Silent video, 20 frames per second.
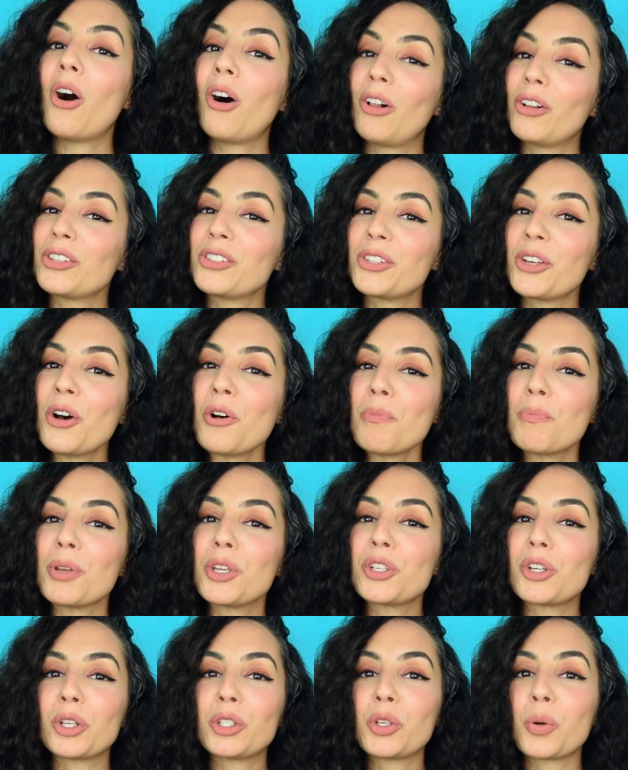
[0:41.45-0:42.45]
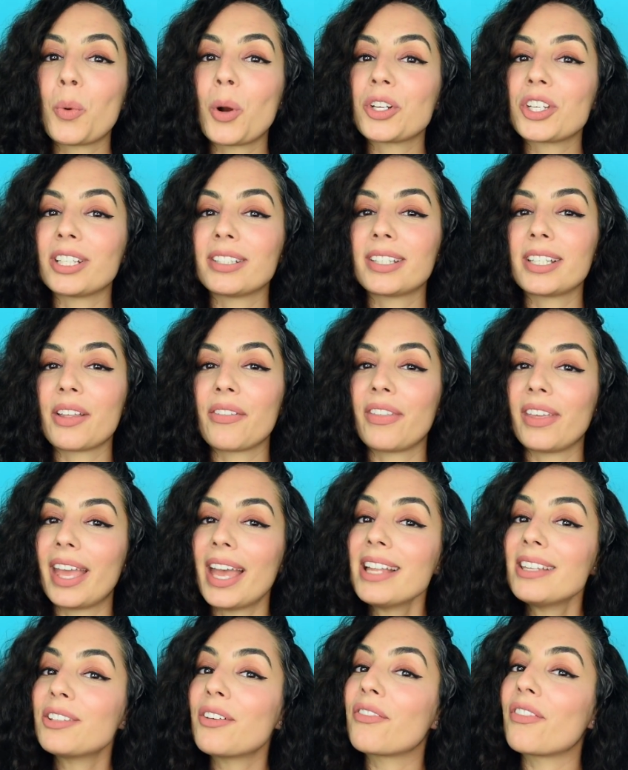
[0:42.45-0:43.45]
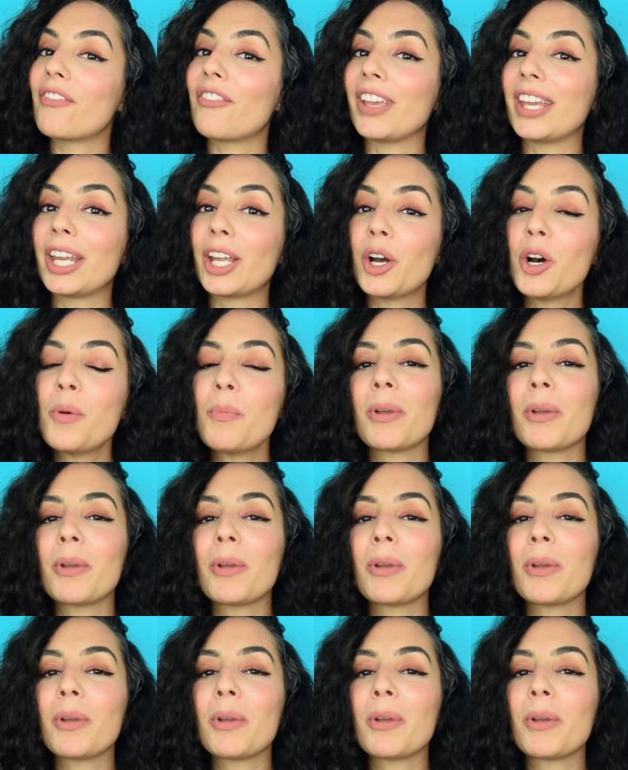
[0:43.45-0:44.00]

Also, be sure to watch until the end of the video,